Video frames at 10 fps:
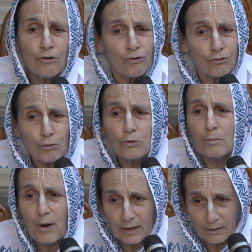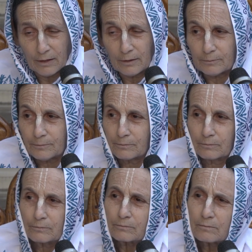Shud Bhakti.
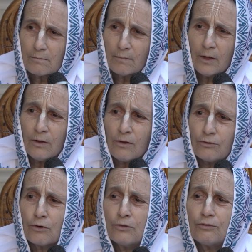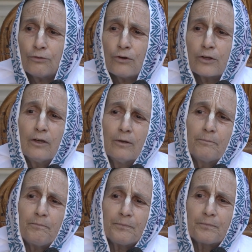So this took
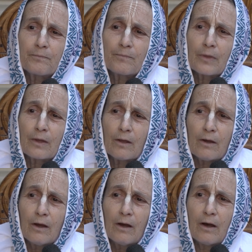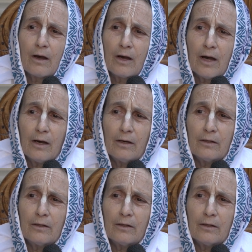him 9